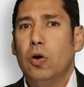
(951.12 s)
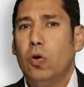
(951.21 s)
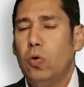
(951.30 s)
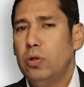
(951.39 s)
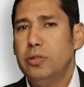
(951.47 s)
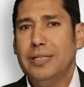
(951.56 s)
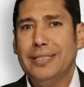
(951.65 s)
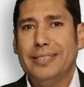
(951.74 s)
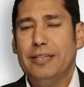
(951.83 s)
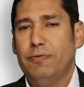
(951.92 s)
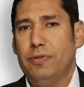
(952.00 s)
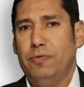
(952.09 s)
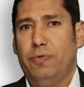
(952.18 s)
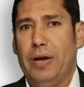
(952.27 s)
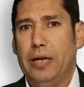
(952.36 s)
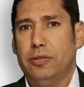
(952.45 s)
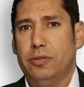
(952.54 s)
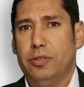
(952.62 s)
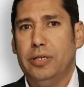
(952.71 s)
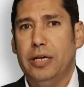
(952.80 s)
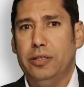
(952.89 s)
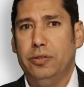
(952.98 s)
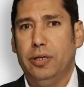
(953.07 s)
All these different factors
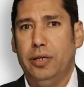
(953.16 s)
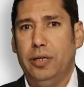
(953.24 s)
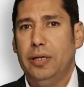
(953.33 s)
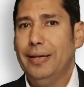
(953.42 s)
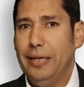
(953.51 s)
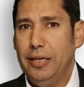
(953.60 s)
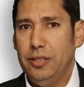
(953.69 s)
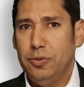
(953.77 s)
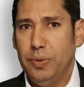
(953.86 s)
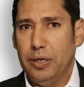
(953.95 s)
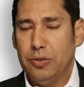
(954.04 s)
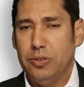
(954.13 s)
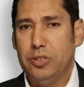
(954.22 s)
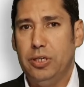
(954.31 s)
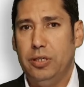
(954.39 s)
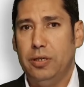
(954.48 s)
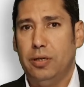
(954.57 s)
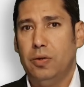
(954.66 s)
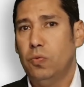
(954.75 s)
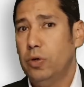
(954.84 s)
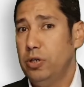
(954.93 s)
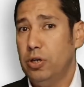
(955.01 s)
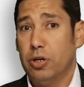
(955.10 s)
naturally need to be considered
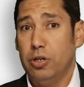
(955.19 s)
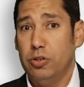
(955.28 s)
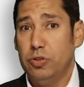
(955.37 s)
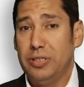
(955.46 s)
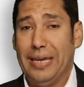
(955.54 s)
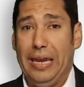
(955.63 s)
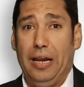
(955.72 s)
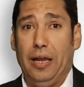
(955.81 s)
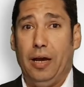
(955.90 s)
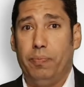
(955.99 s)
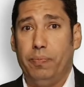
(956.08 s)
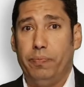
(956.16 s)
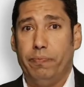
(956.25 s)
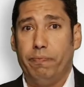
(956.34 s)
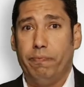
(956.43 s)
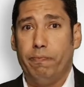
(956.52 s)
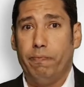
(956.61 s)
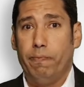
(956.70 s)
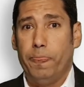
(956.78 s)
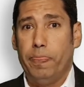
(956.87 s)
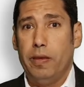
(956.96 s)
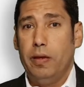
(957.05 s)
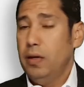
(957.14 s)
when you're going to scale up.
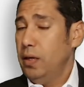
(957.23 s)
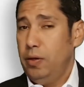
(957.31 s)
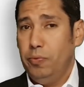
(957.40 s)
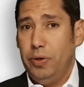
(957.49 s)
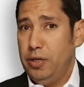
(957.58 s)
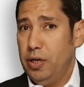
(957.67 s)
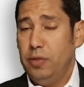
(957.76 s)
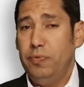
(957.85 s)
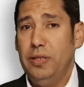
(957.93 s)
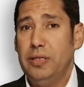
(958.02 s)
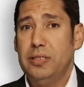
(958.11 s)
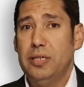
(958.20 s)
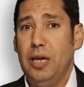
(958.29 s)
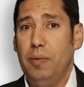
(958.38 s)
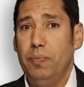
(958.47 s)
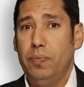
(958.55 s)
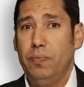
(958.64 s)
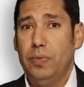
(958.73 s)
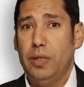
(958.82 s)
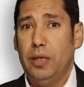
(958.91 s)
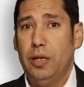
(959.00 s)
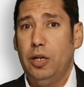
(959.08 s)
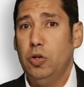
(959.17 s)
It will not be the same
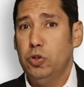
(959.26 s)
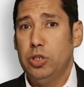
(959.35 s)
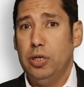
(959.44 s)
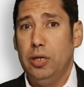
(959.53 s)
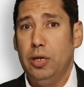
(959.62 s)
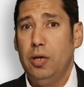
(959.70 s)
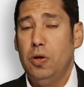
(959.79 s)
losing